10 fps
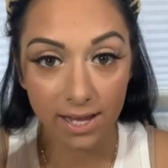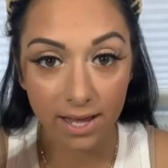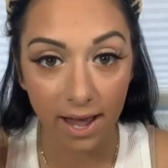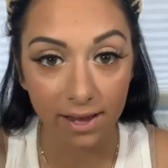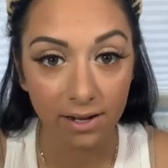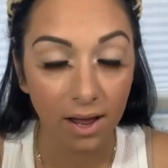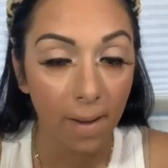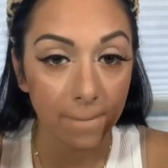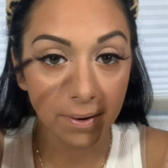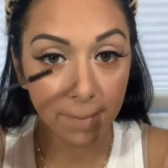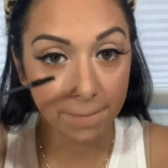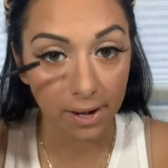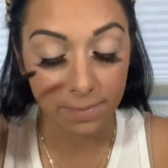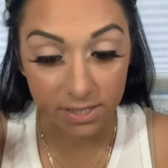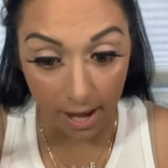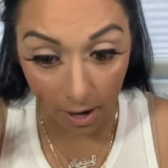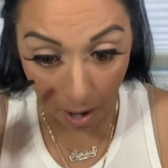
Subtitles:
again, put bottom mascara